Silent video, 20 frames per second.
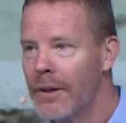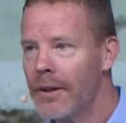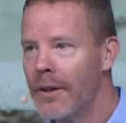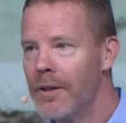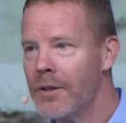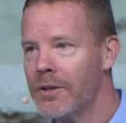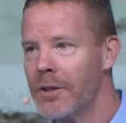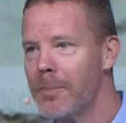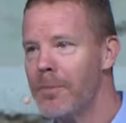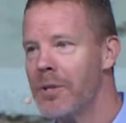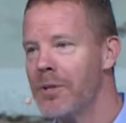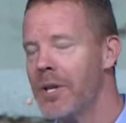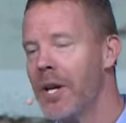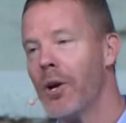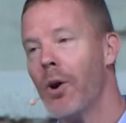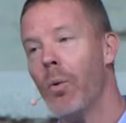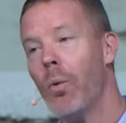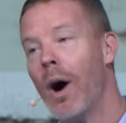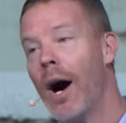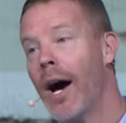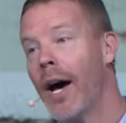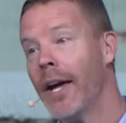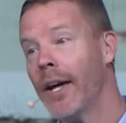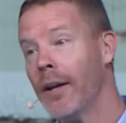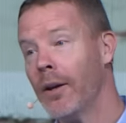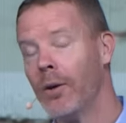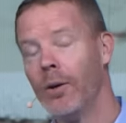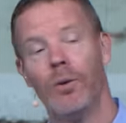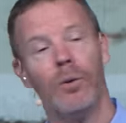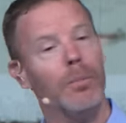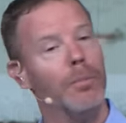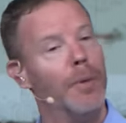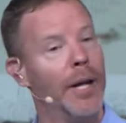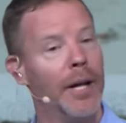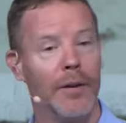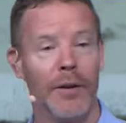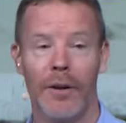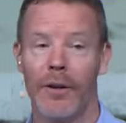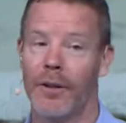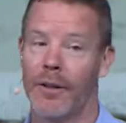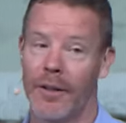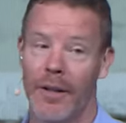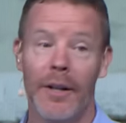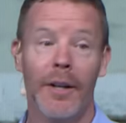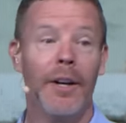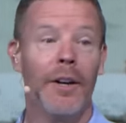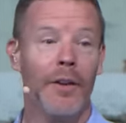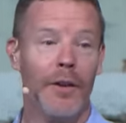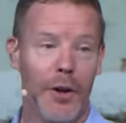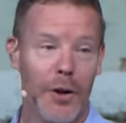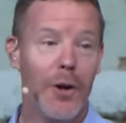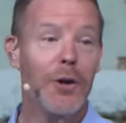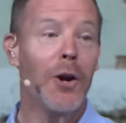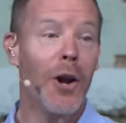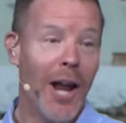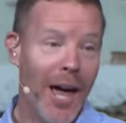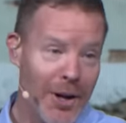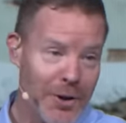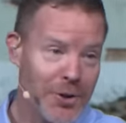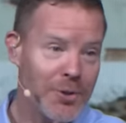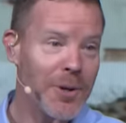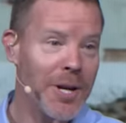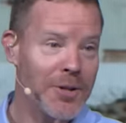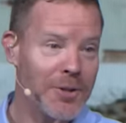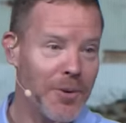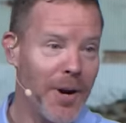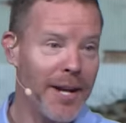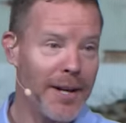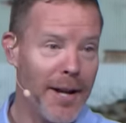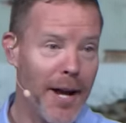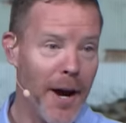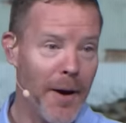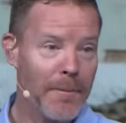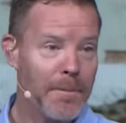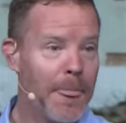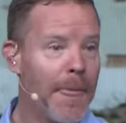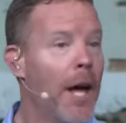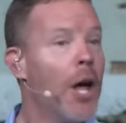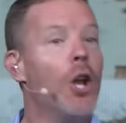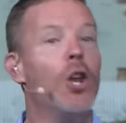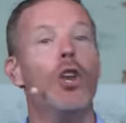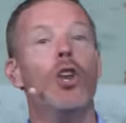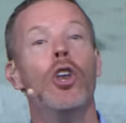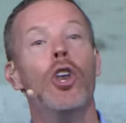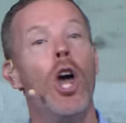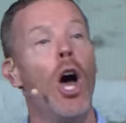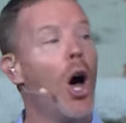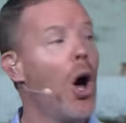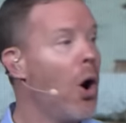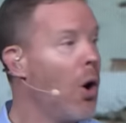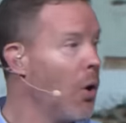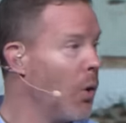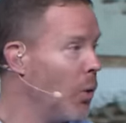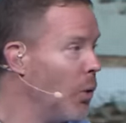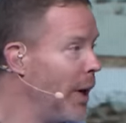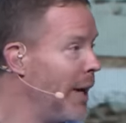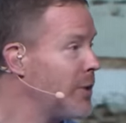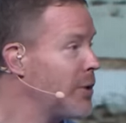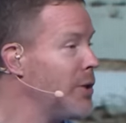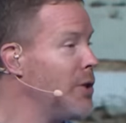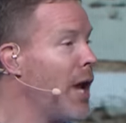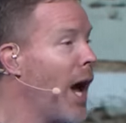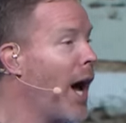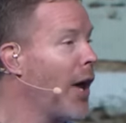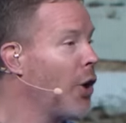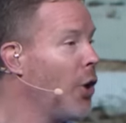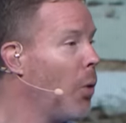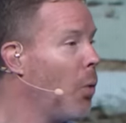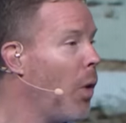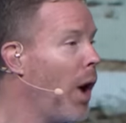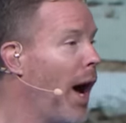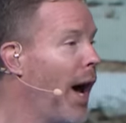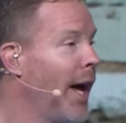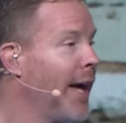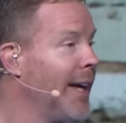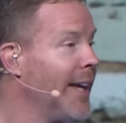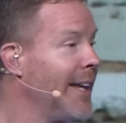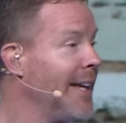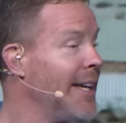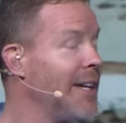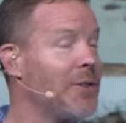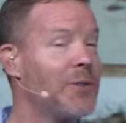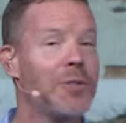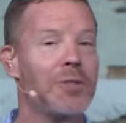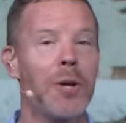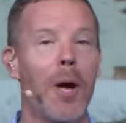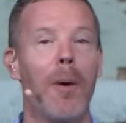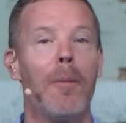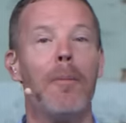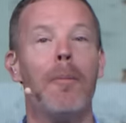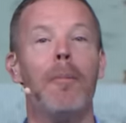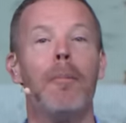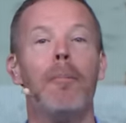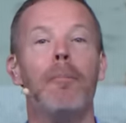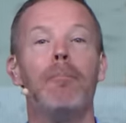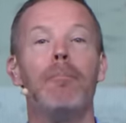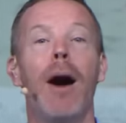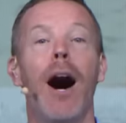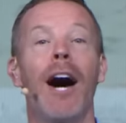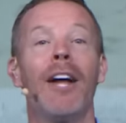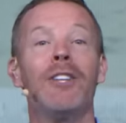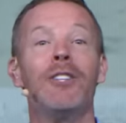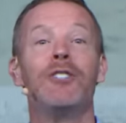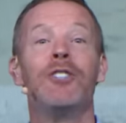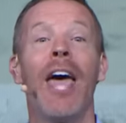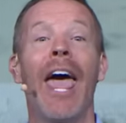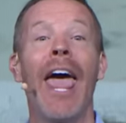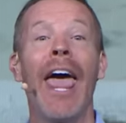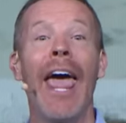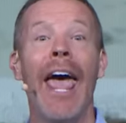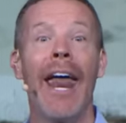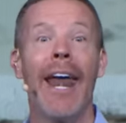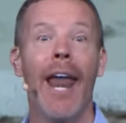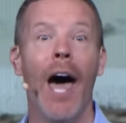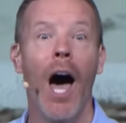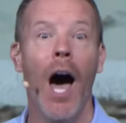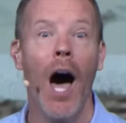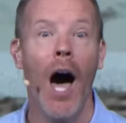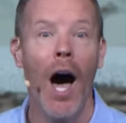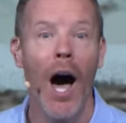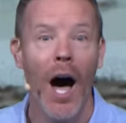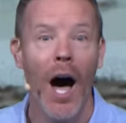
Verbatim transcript: Some of you said Hawaii. Oh man, they're, they're under a lot of stress right now. No, it's not Hawaii, it's Montana.